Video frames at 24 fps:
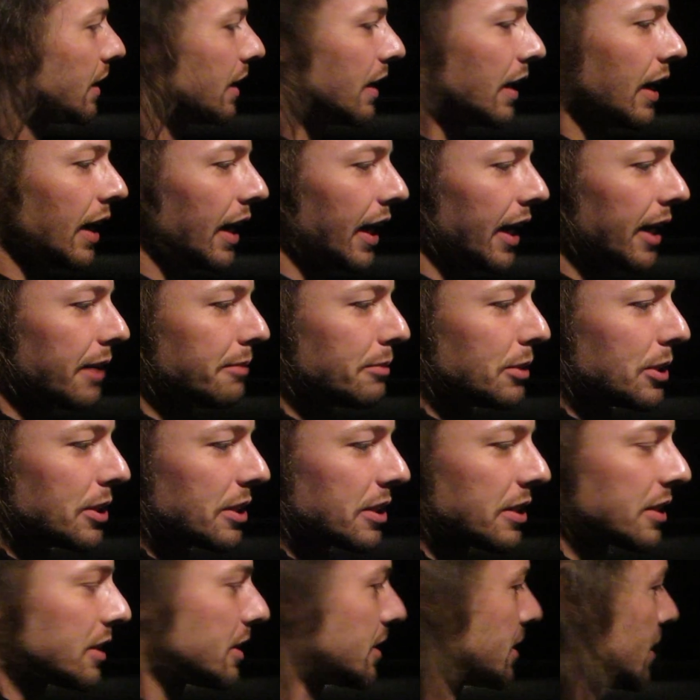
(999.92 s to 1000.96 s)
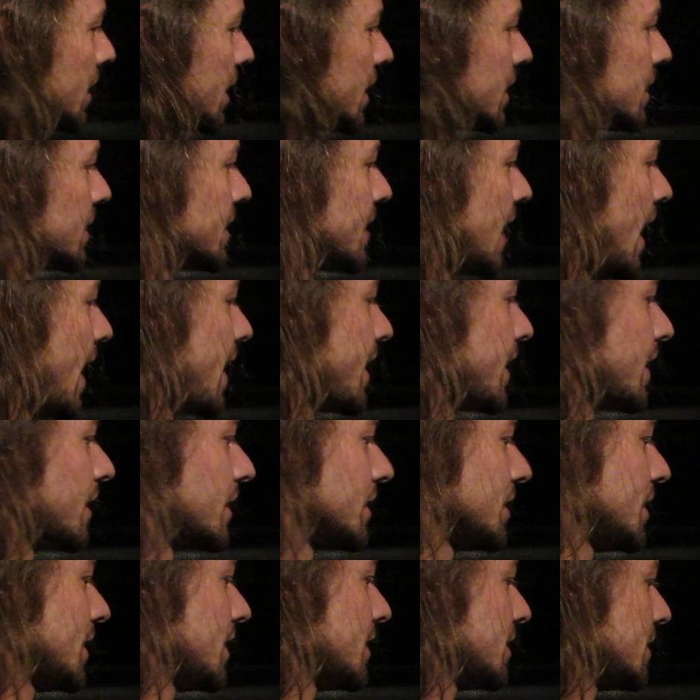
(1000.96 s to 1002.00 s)
I'm just ecstatic.
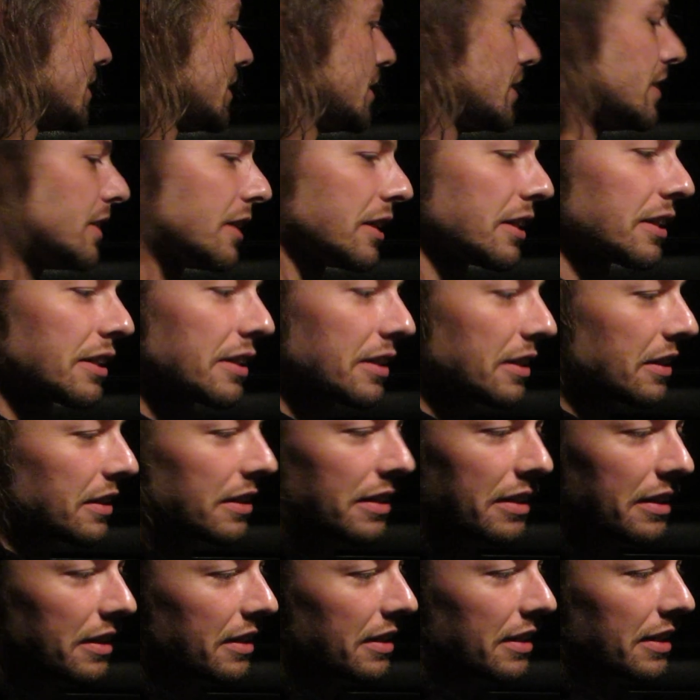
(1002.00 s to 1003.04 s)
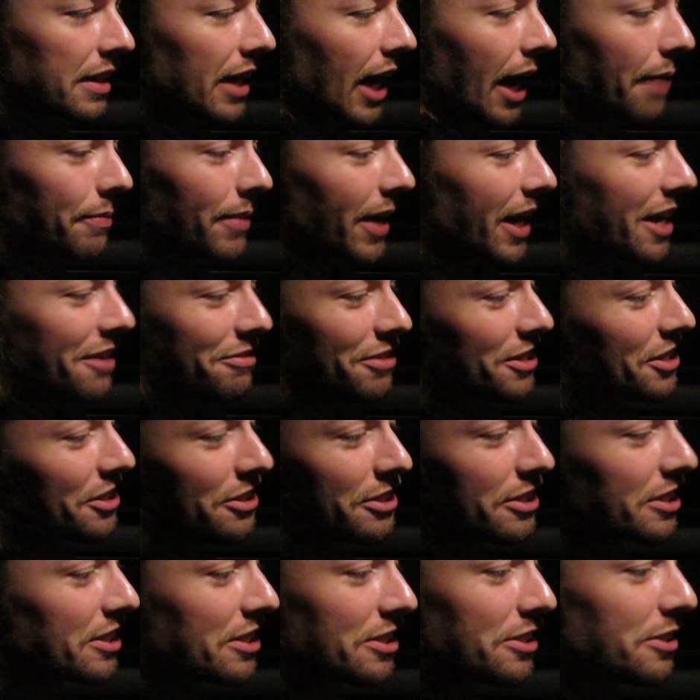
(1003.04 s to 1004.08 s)
Shit, Seek. I'm not even
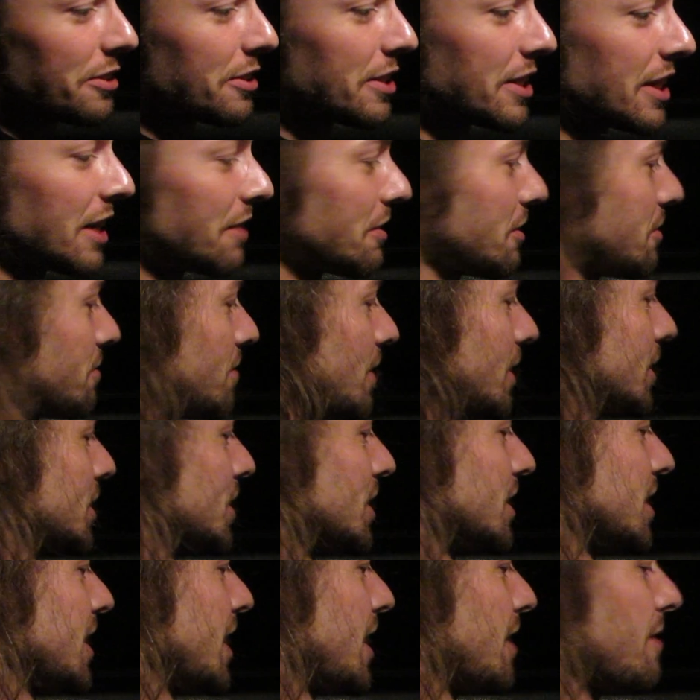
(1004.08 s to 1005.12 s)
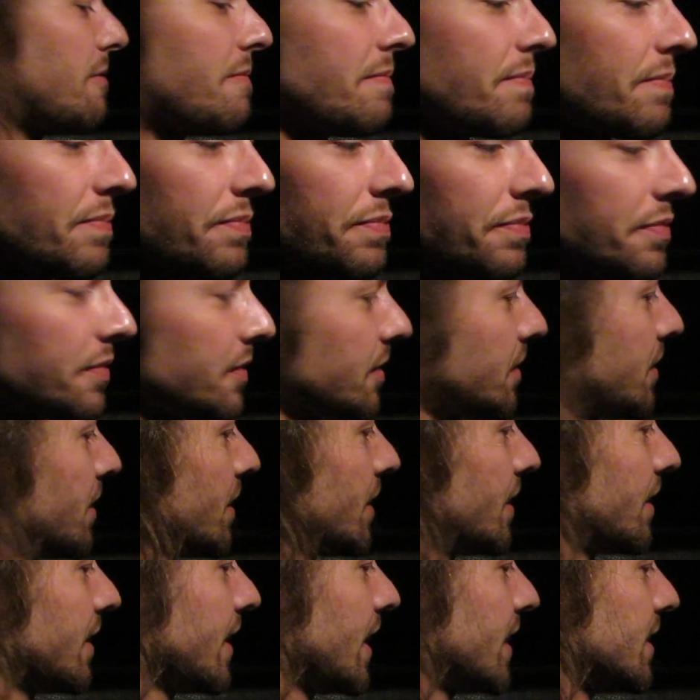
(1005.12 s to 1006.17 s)
used to using every function yet.
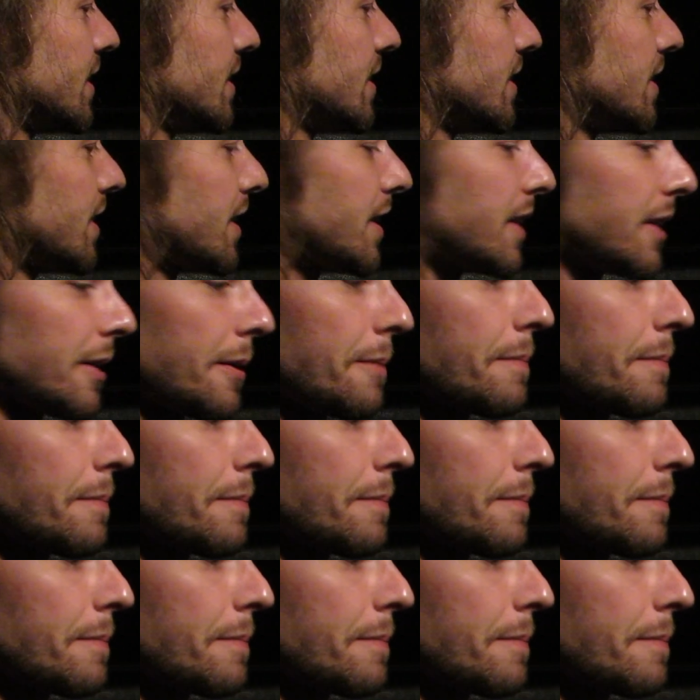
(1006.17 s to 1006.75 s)
That's sick.